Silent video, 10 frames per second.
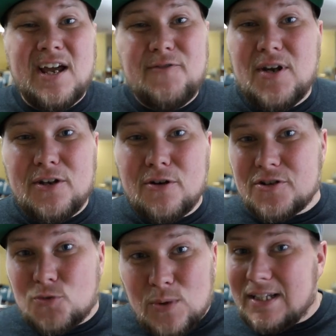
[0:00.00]
If you had
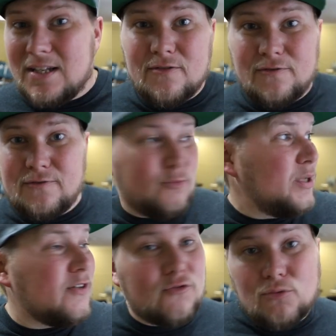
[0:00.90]
noticed, we live,
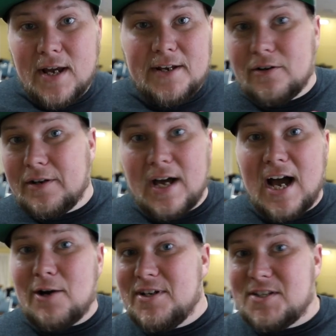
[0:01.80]
we live right here on the
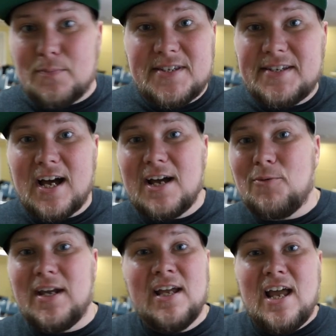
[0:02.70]
highway. It's a busy
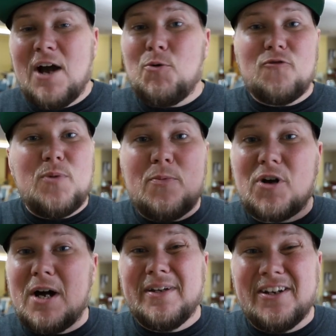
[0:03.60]
highway, and we have people
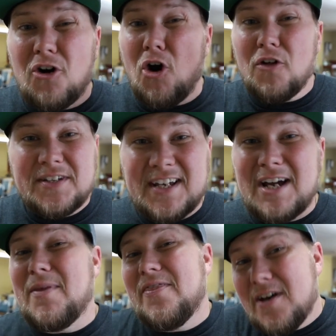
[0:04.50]
coming in all the
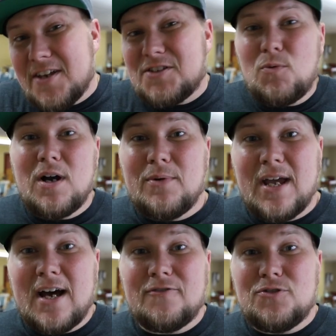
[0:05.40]
time, and thus why we
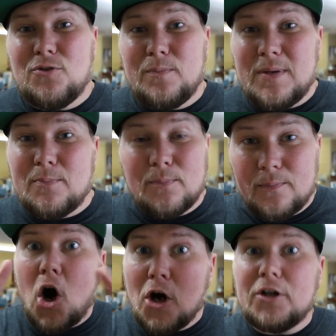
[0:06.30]
have to be
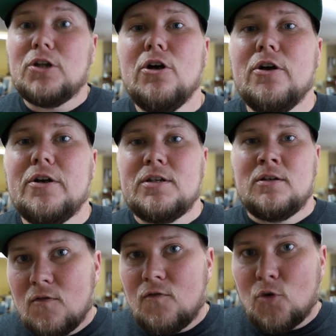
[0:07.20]
on alert
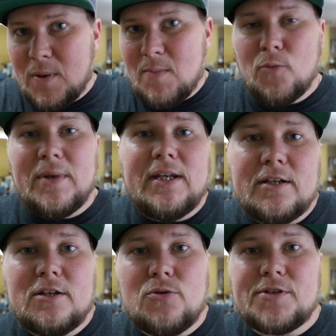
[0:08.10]
for people meaning
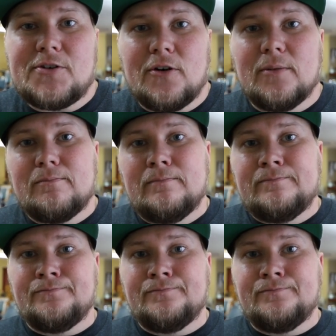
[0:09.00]
to do us harm.